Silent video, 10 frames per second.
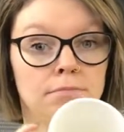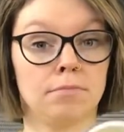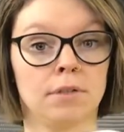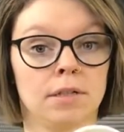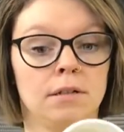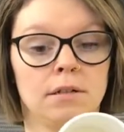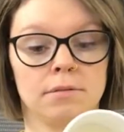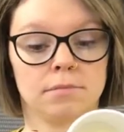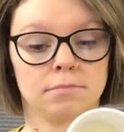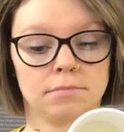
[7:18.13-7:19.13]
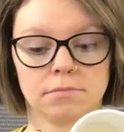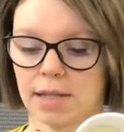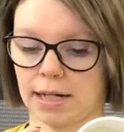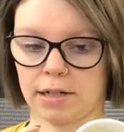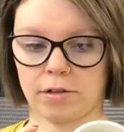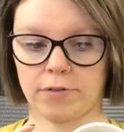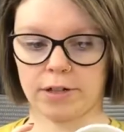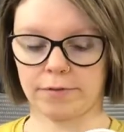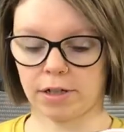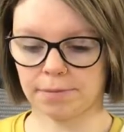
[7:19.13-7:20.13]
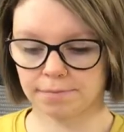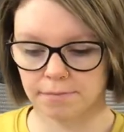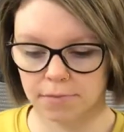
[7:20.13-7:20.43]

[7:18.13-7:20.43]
that didn't go very far,